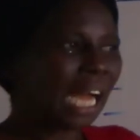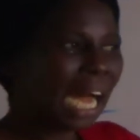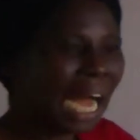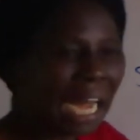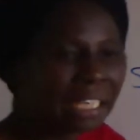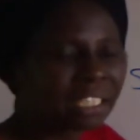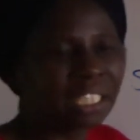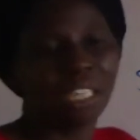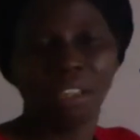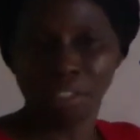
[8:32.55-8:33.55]
and
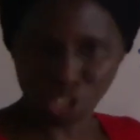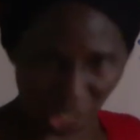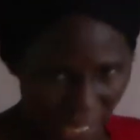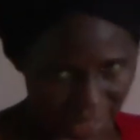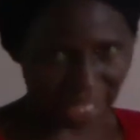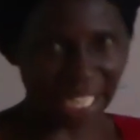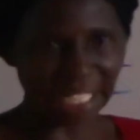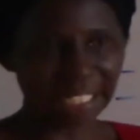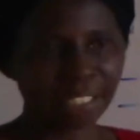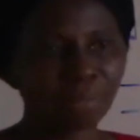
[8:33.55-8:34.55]

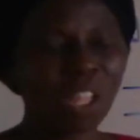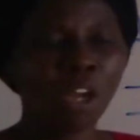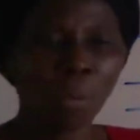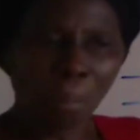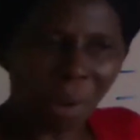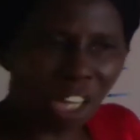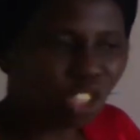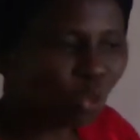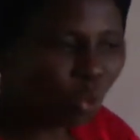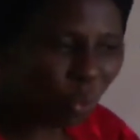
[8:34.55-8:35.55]
translate,
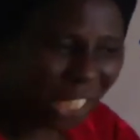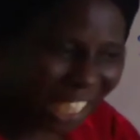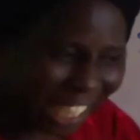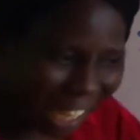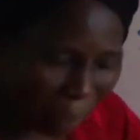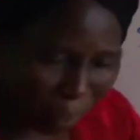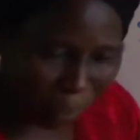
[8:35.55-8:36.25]
but within a